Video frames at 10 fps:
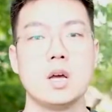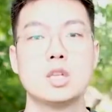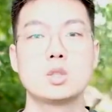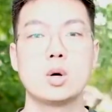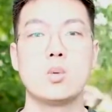
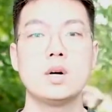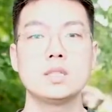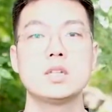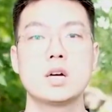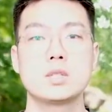So I want to
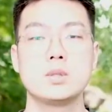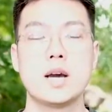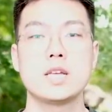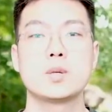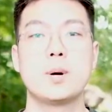talk to you
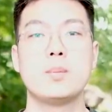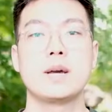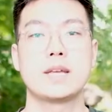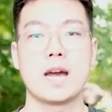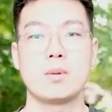guys about
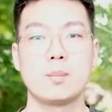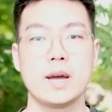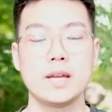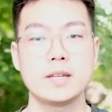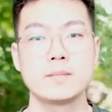my camera
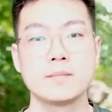bag.